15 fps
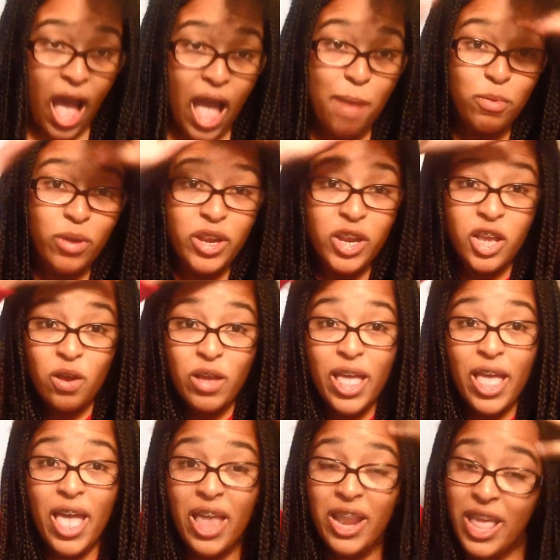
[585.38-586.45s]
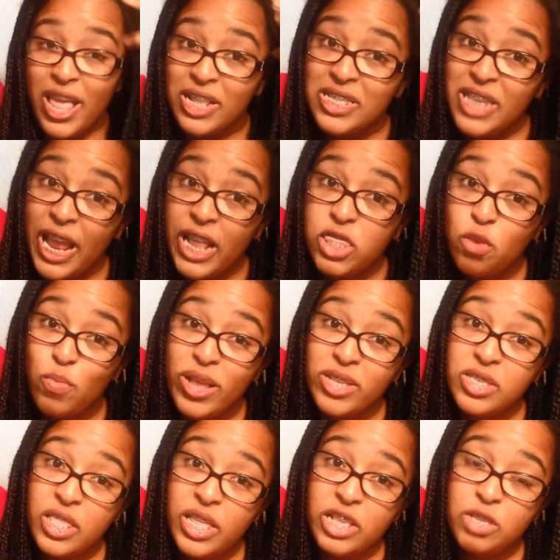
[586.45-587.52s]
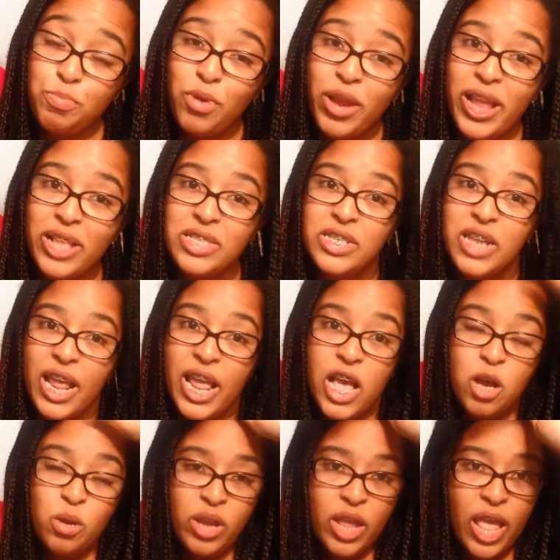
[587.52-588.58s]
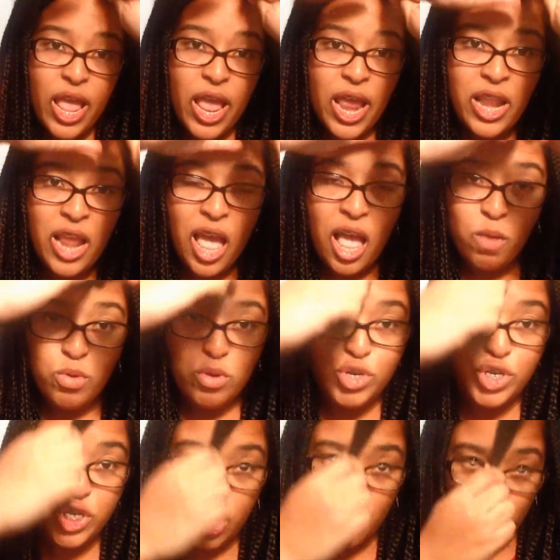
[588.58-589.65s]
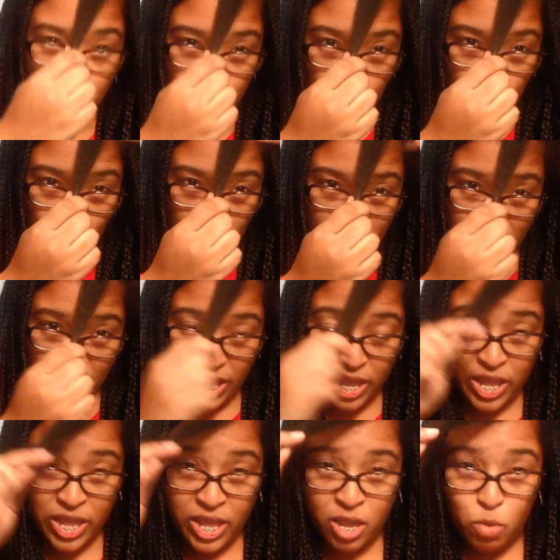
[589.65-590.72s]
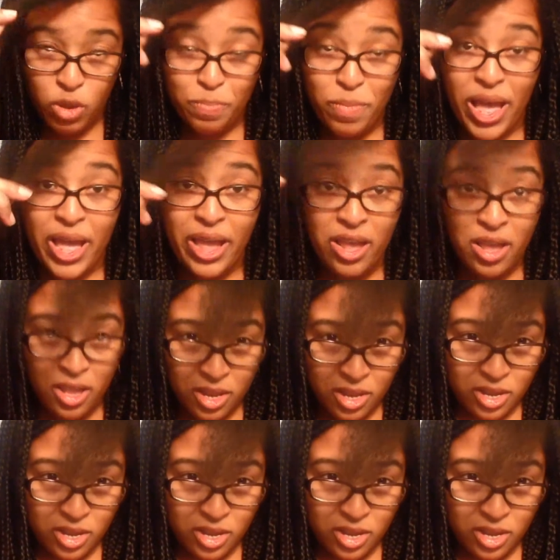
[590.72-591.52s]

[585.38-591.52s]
I'm going to go ahead and take the rest of these braids down, and I will show you what my